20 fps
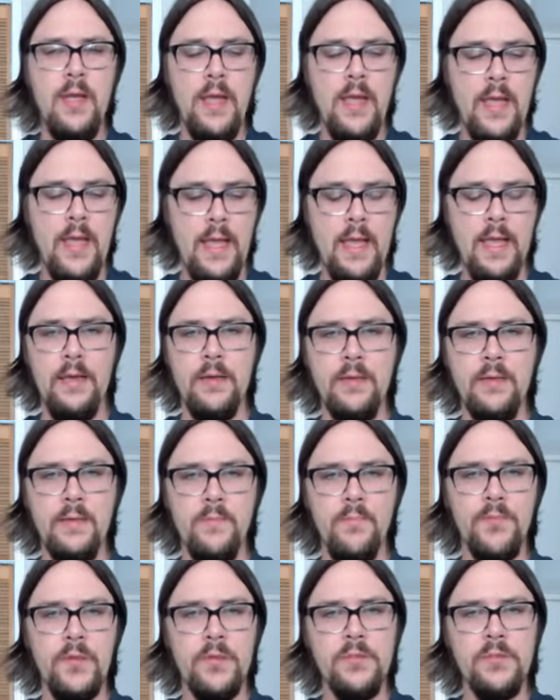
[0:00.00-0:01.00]
and
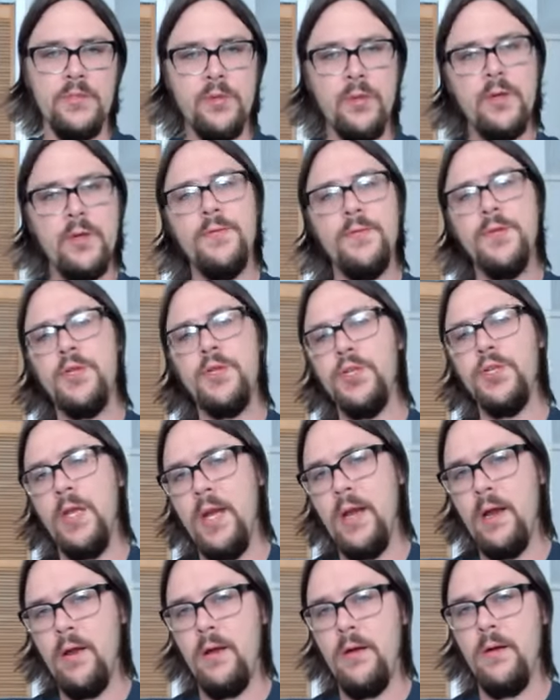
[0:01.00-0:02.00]
sort of
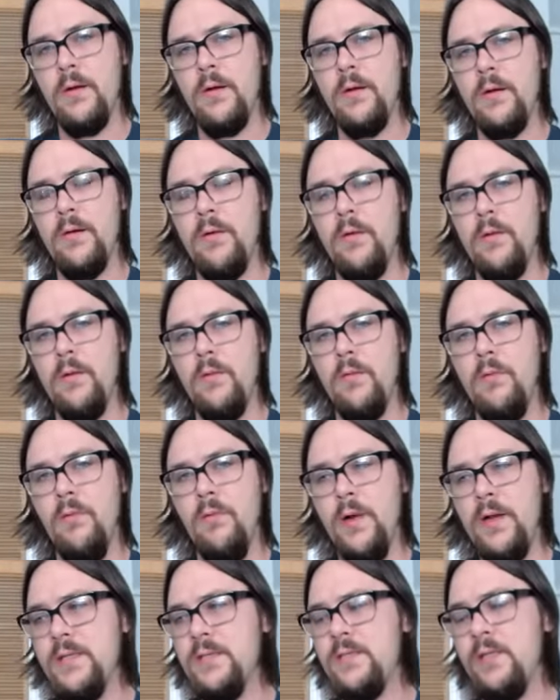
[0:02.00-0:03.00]
share
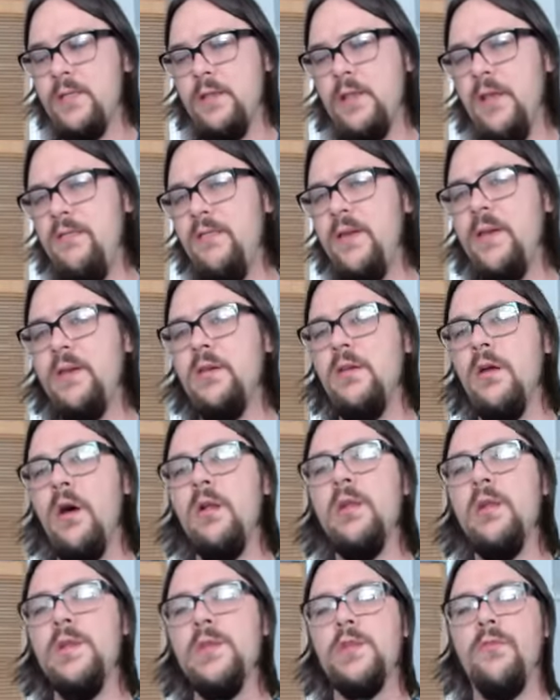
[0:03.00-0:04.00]
what is living
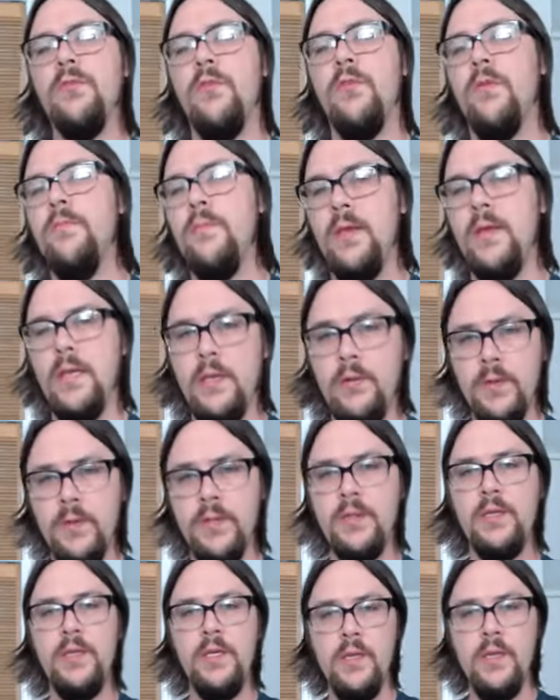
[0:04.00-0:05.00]
knowledge for me
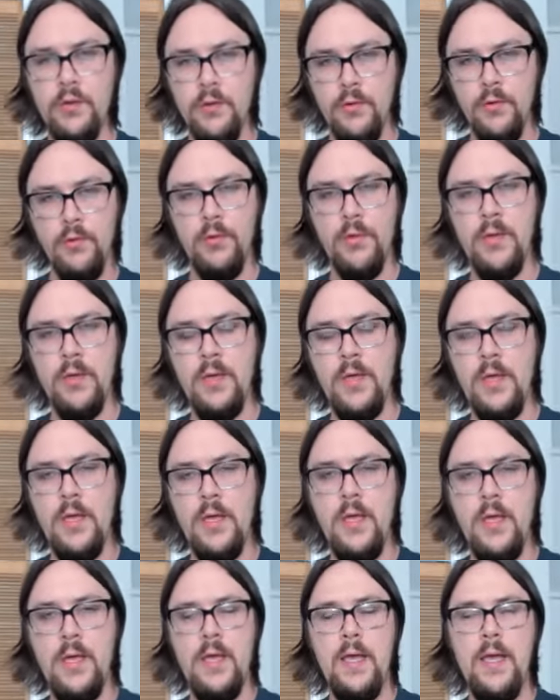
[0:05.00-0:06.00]
with you.
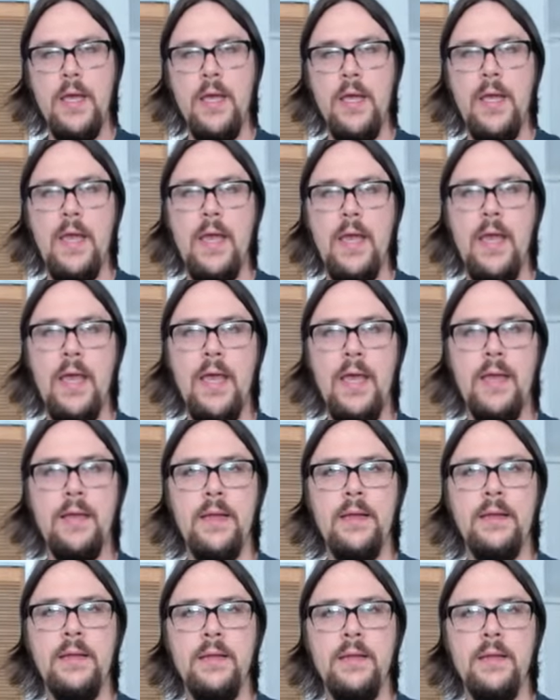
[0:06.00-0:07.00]

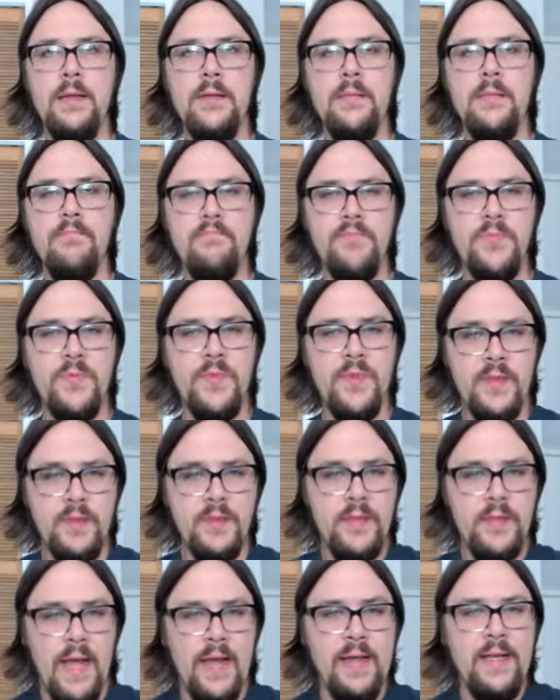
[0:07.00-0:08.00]
And
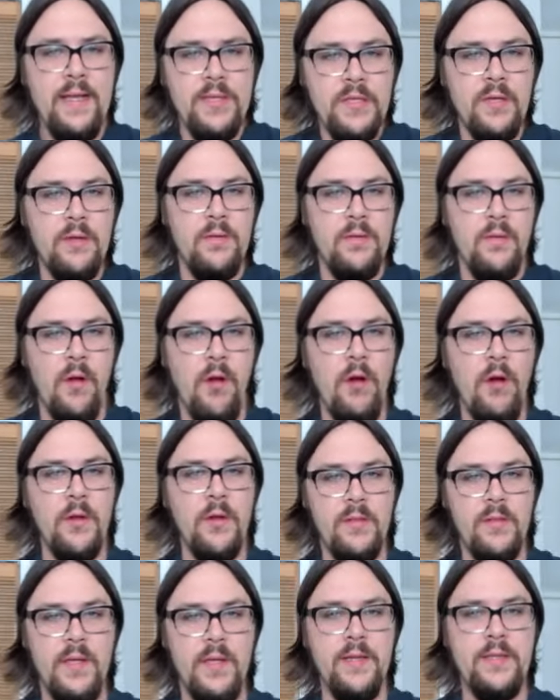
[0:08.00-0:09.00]
that is a
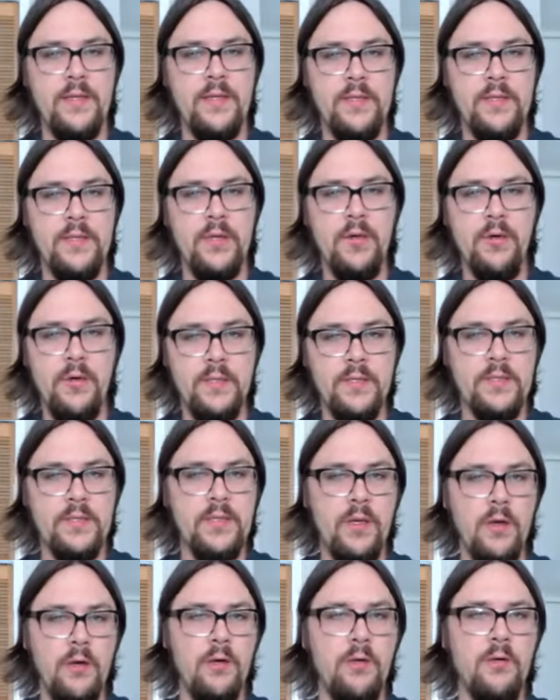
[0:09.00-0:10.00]
hard thing to do. And
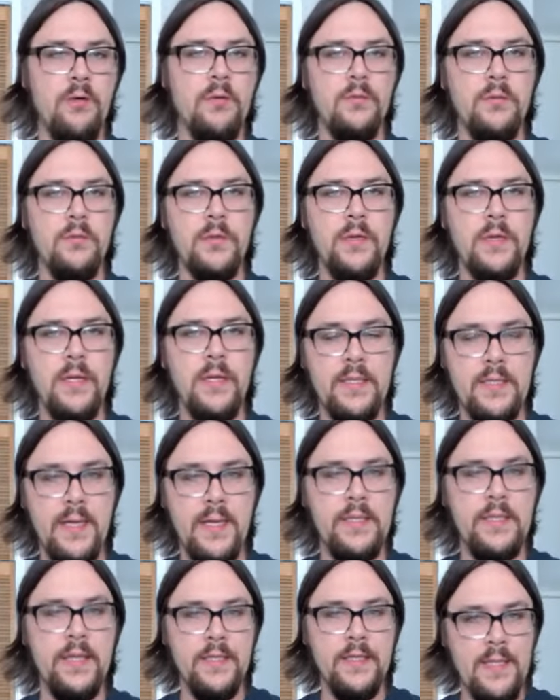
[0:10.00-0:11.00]
so
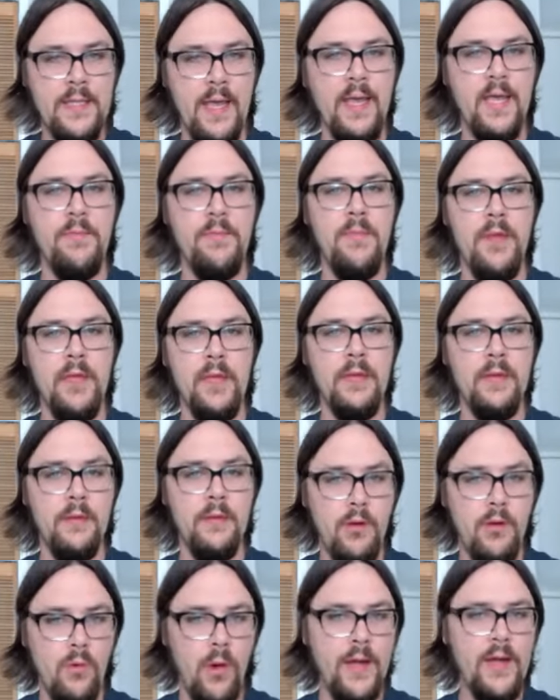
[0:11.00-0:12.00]
it did take me
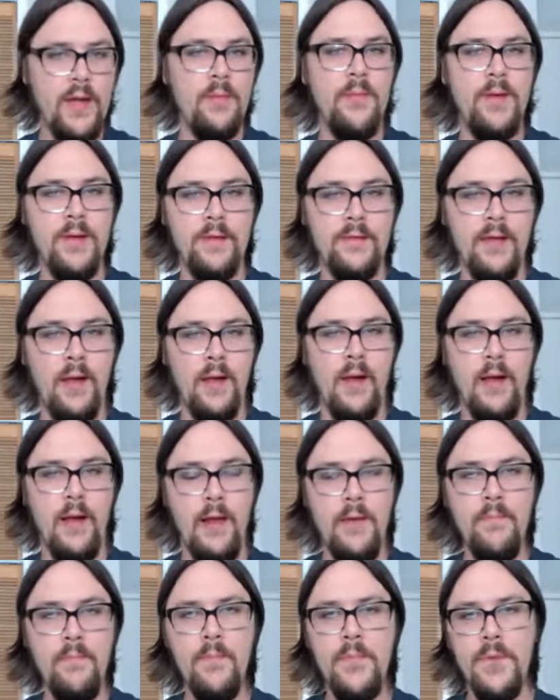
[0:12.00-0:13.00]
quite a bit of
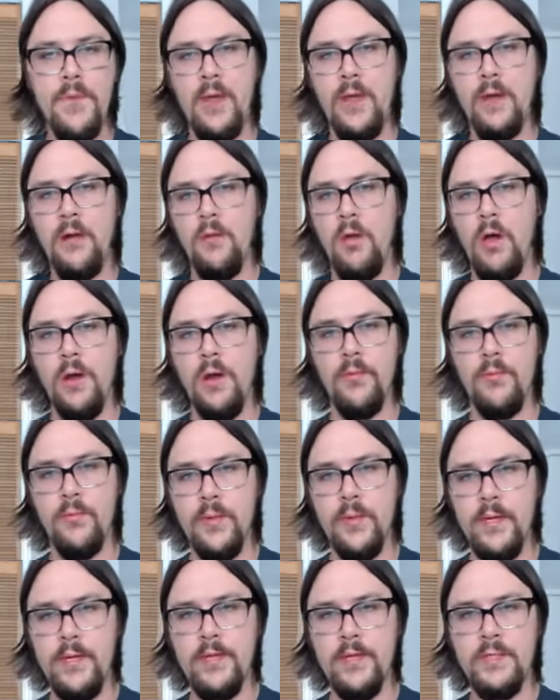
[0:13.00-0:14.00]
time and a lot of
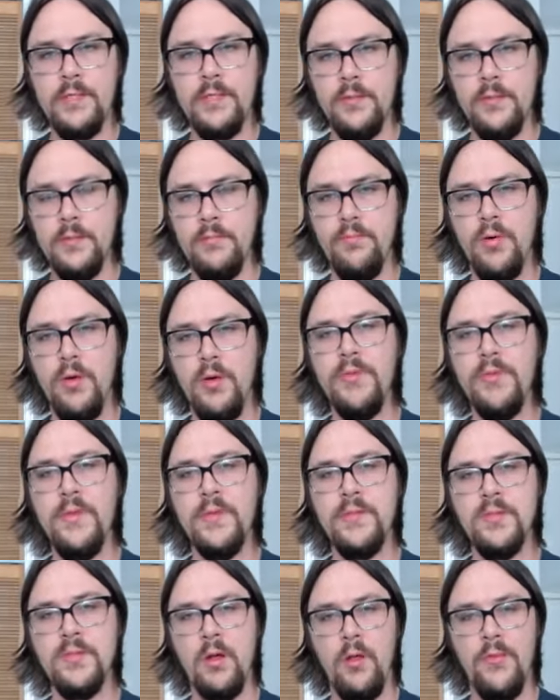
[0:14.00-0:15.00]
reading to put
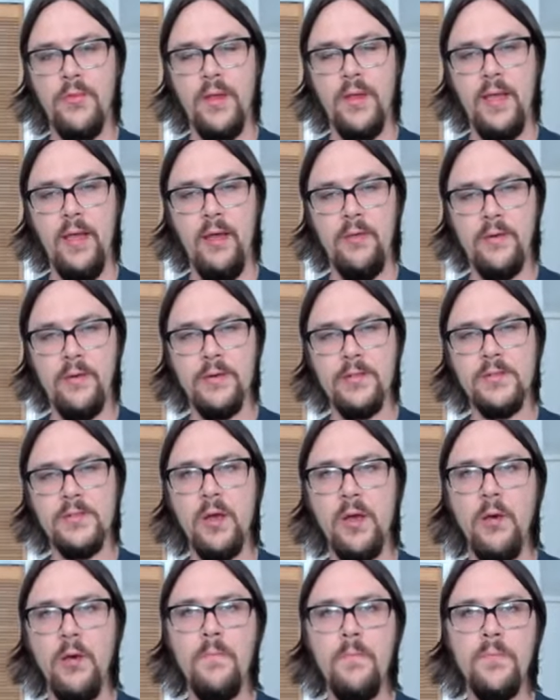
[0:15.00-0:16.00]
this all together.
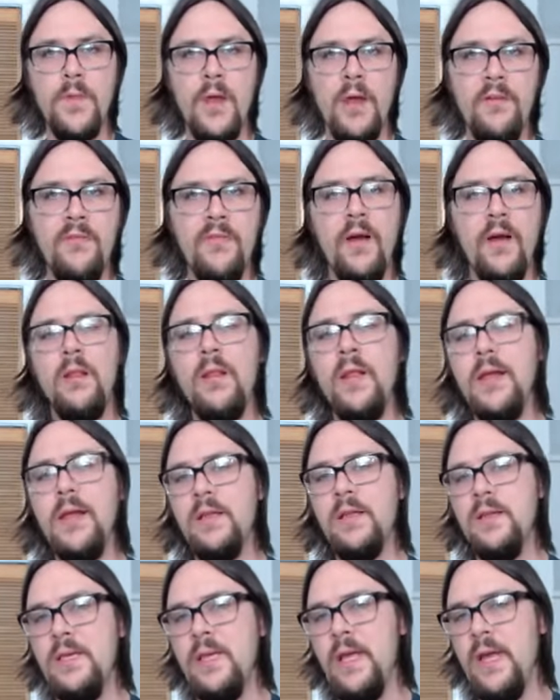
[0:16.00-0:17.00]
So I felt
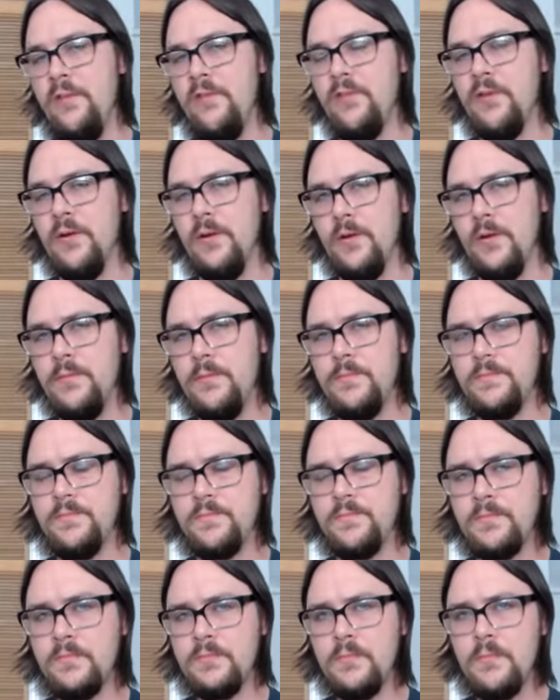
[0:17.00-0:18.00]
like the effort
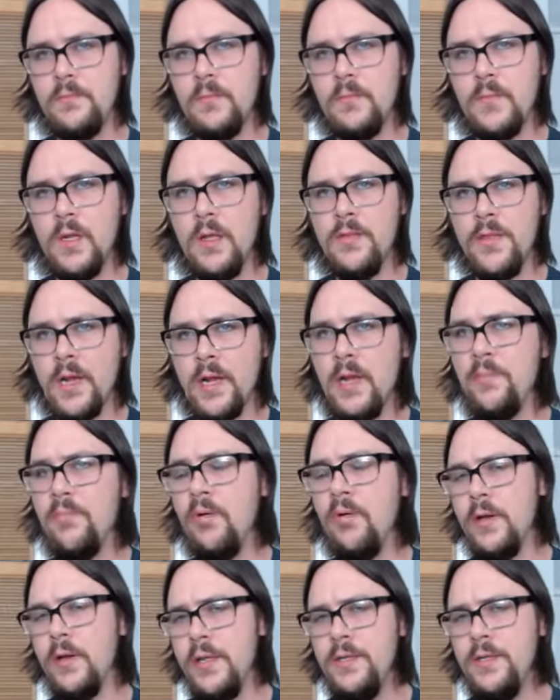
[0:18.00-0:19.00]
that I
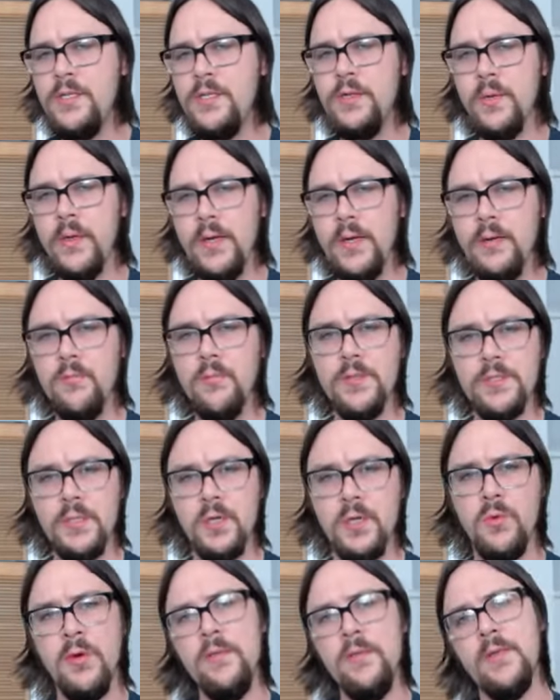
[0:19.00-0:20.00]
put into it was
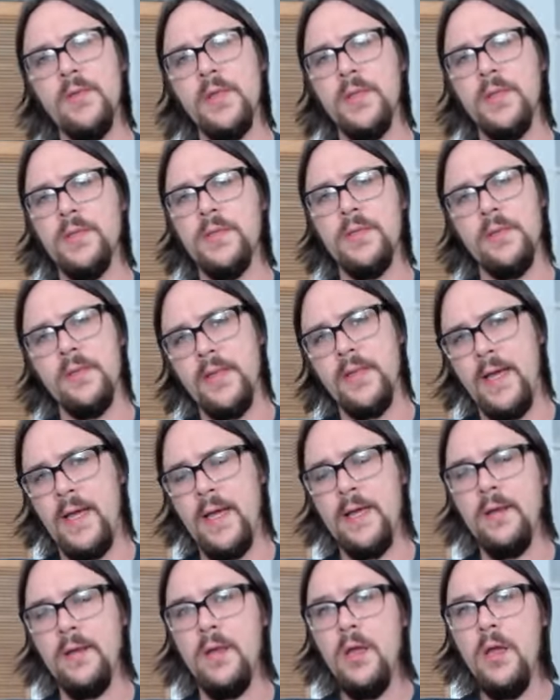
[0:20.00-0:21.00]
equivalent to
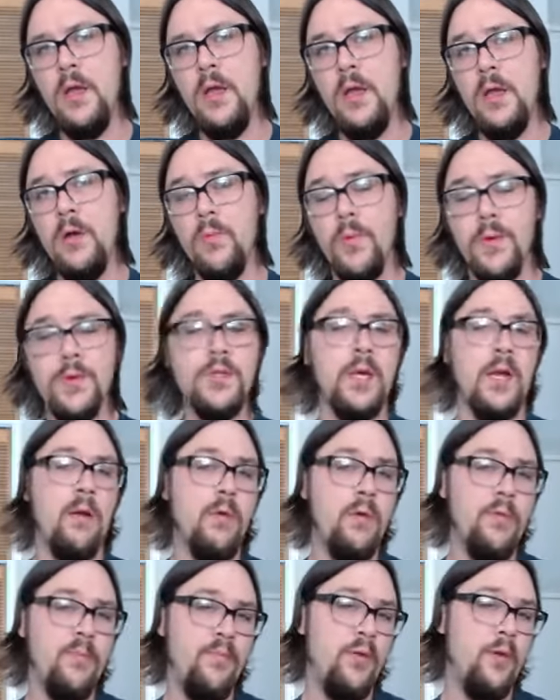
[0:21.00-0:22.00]
that which I
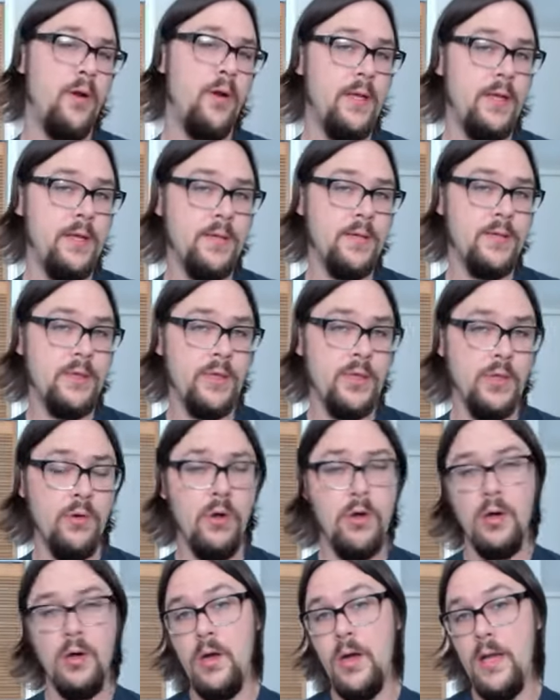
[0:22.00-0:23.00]
would put
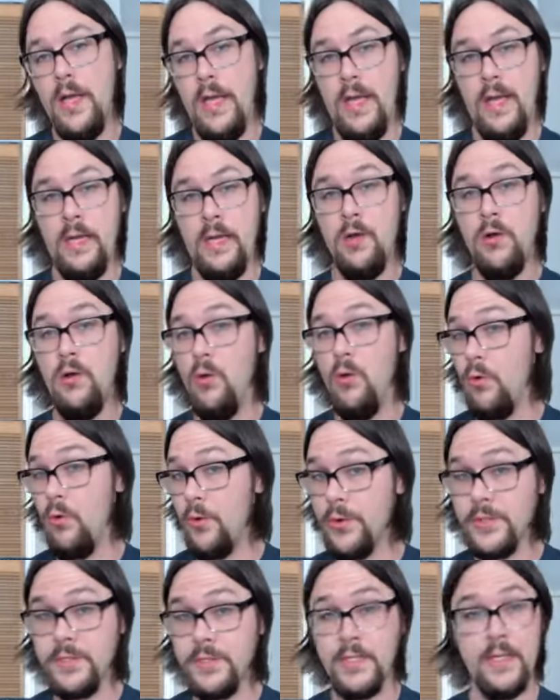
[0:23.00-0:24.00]
into a
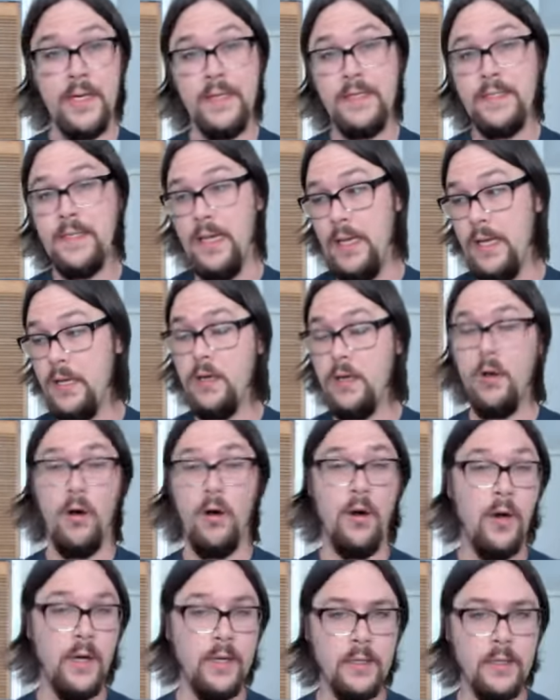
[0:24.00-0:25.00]
course that I take
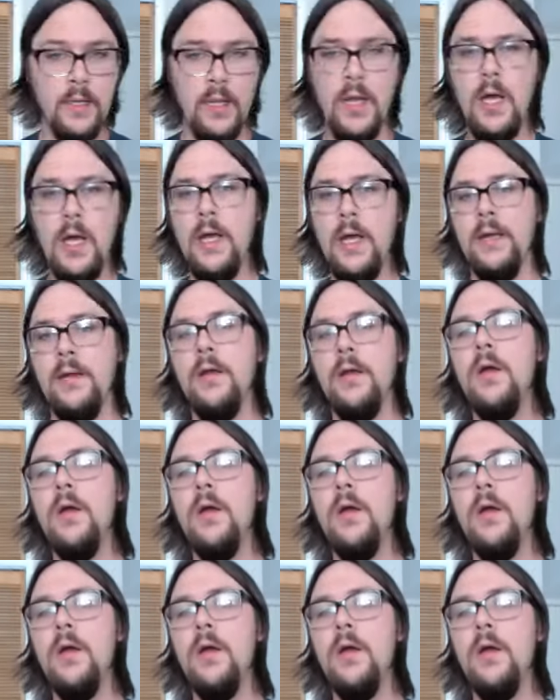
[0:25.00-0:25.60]
online